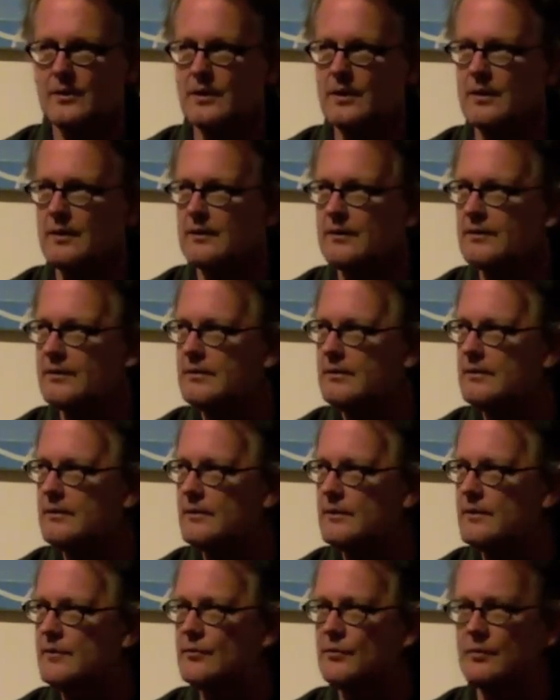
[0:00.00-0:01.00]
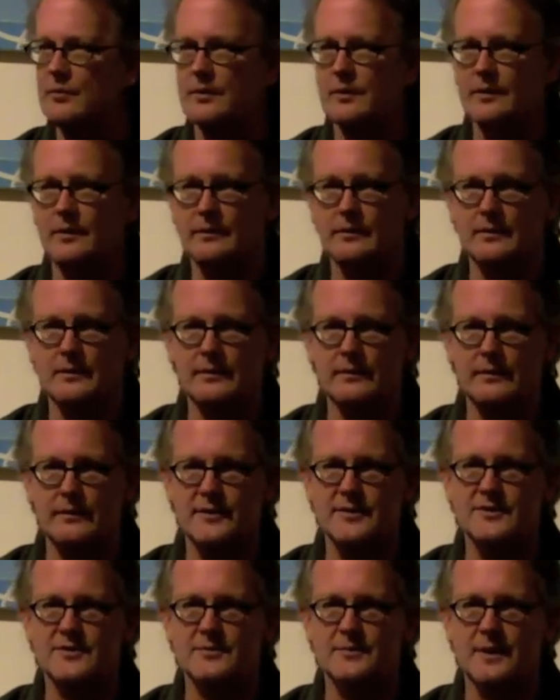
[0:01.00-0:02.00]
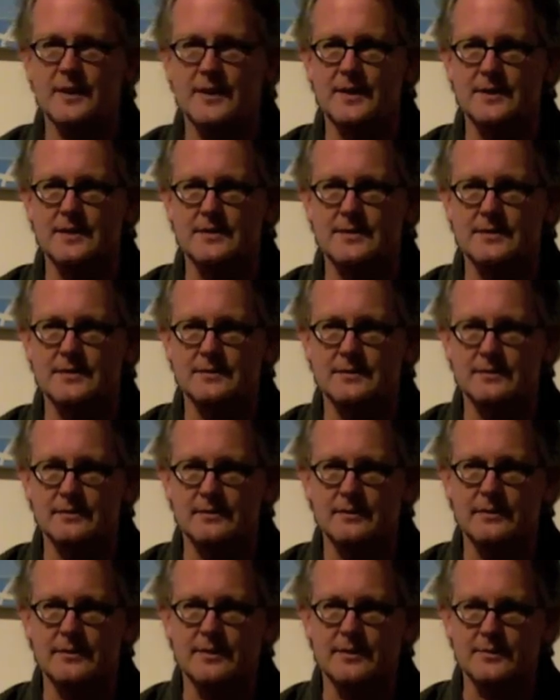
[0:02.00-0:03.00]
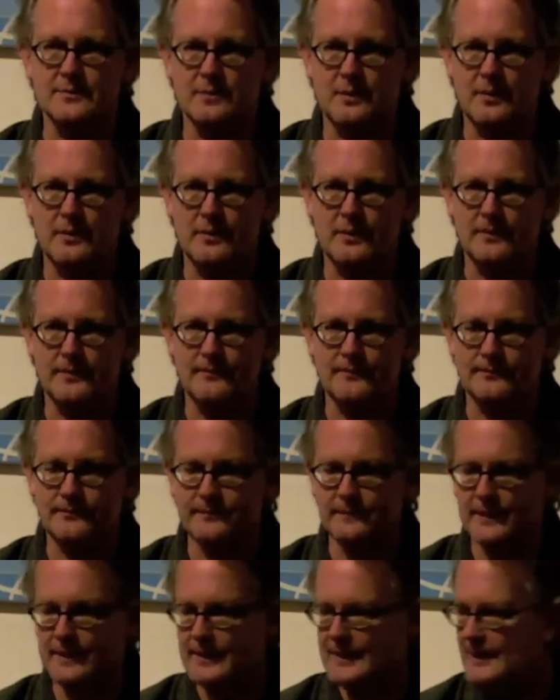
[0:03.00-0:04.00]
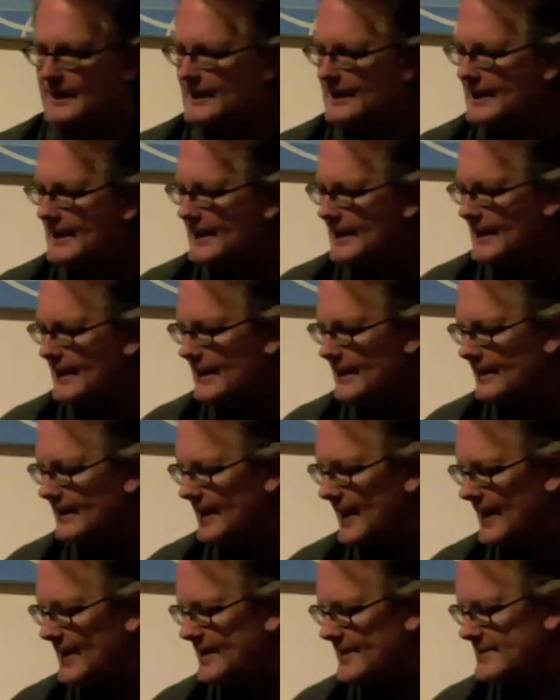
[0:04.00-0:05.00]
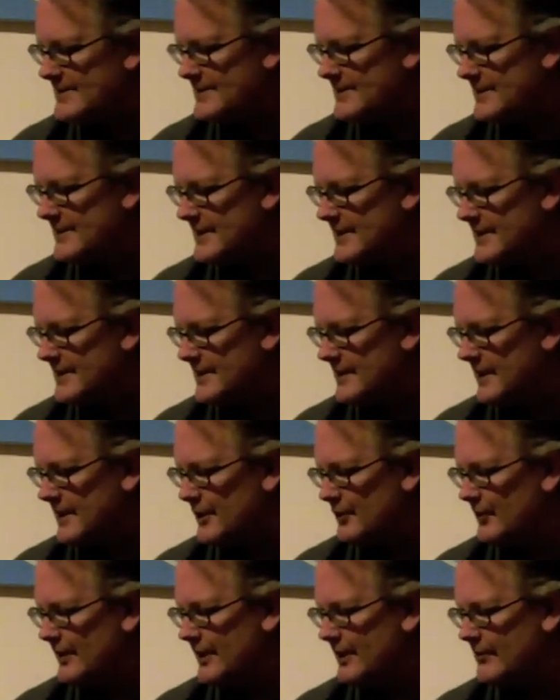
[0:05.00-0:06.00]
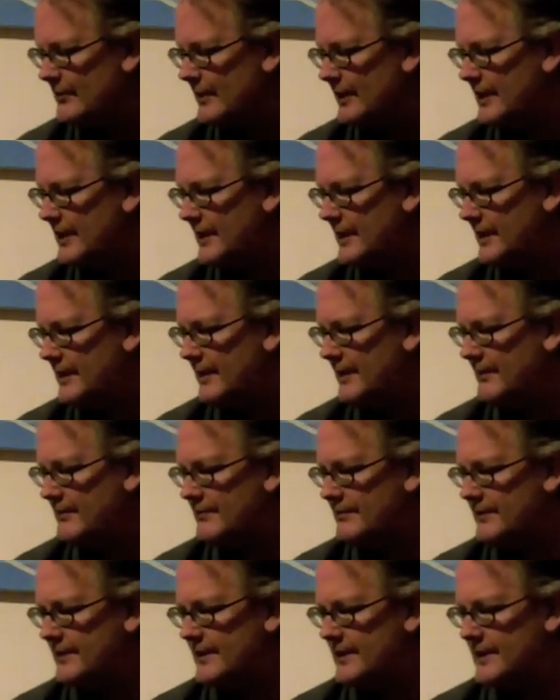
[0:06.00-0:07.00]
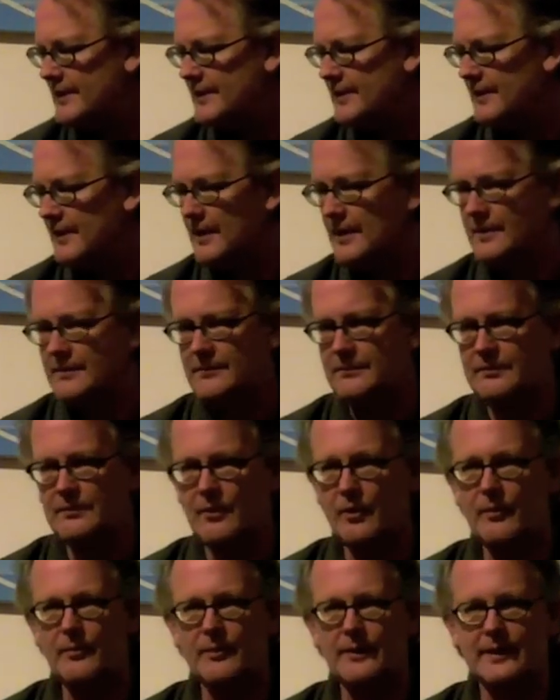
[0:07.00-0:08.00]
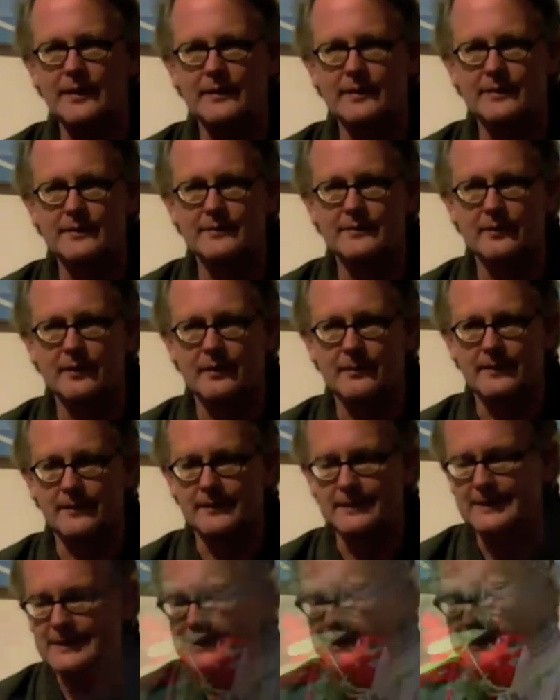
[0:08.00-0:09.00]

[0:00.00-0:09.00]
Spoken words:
earth, this world, this space, this moment. That is the green reading of the opening this Dharma.